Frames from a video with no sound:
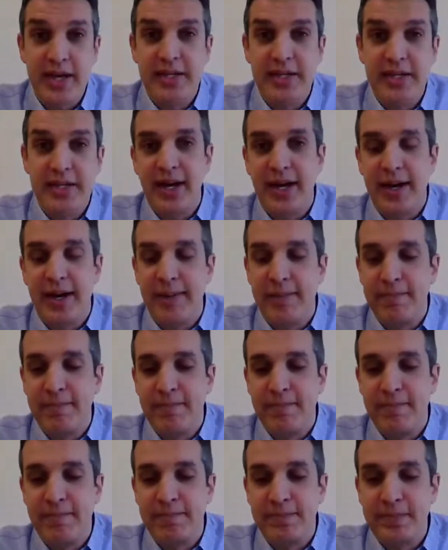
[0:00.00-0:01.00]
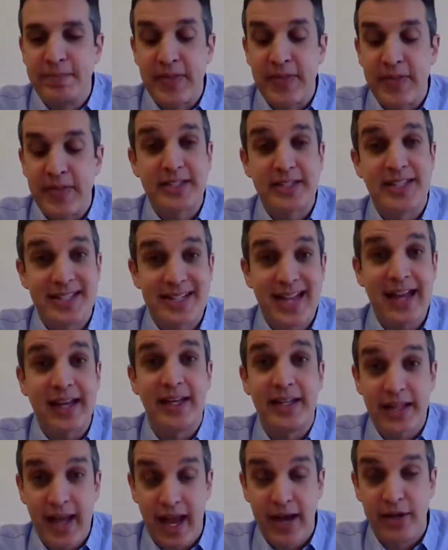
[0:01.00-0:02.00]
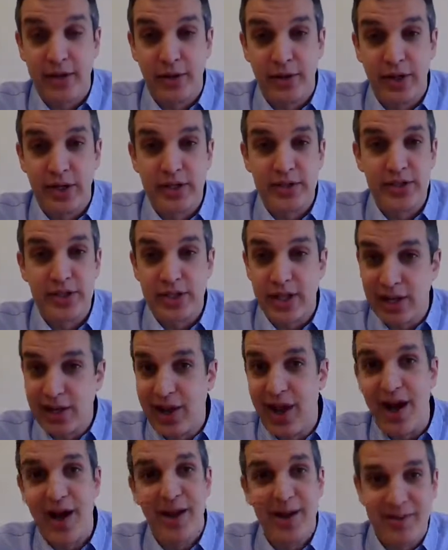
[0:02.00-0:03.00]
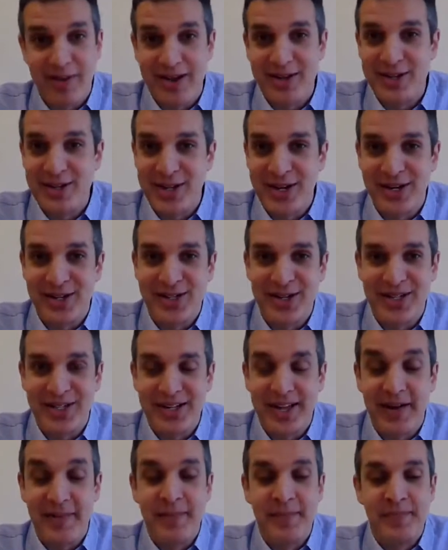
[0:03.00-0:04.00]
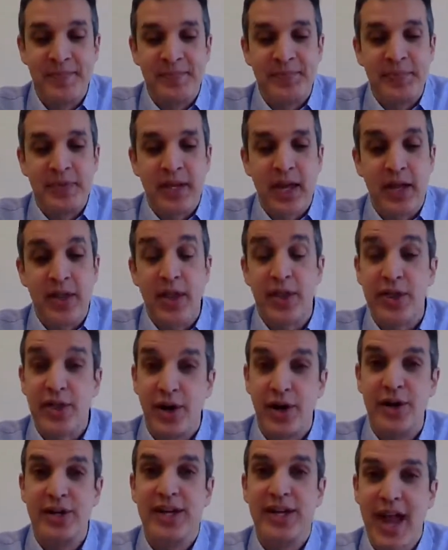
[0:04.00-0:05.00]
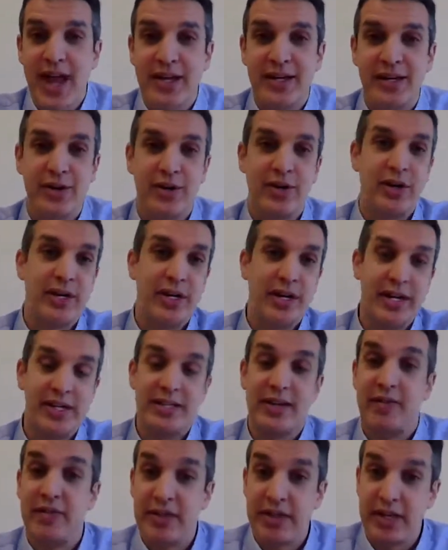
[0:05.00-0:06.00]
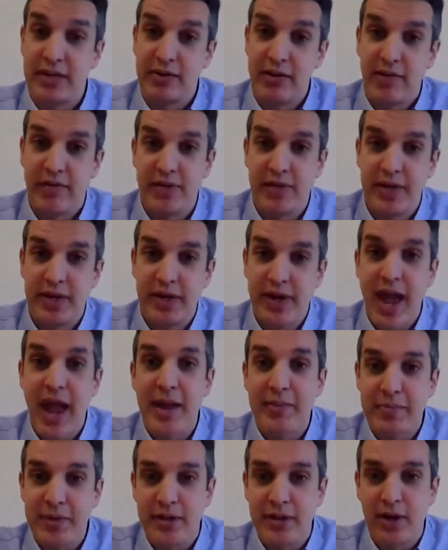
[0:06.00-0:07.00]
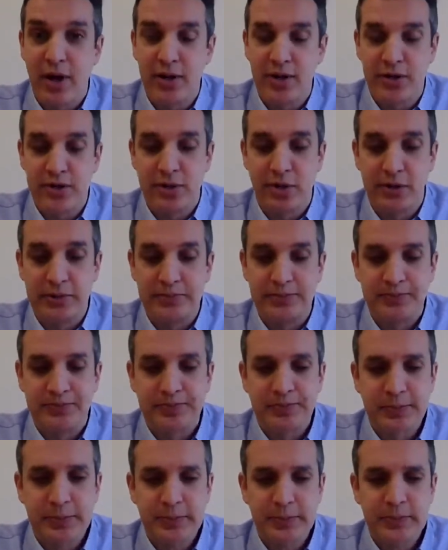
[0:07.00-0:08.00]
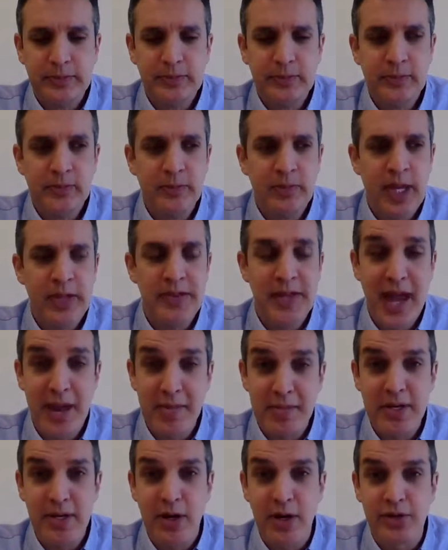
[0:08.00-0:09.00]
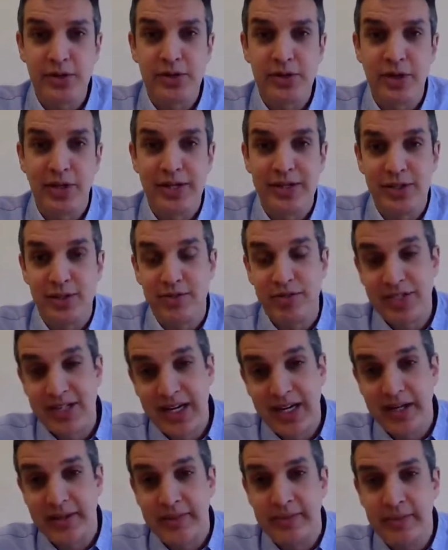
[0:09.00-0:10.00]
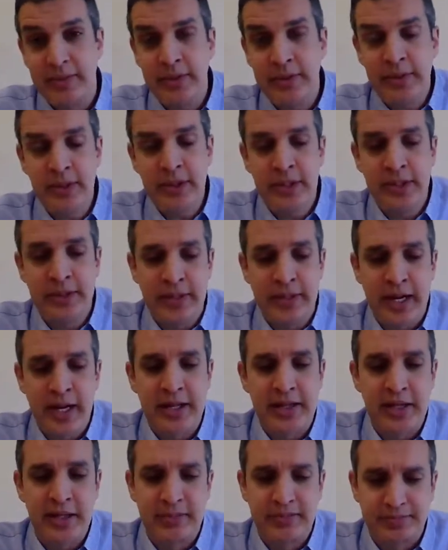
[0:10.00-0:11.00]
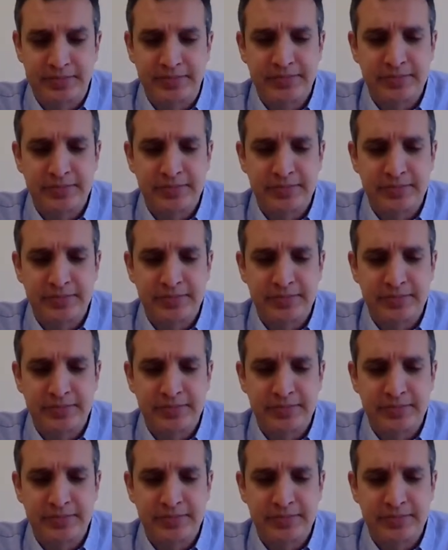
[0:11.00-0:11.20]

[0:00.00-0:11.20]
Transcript: is, that's the second category. There's a lot of engineers on that. The third category is everything around the admin console. And the admin console, as you've seen, and I think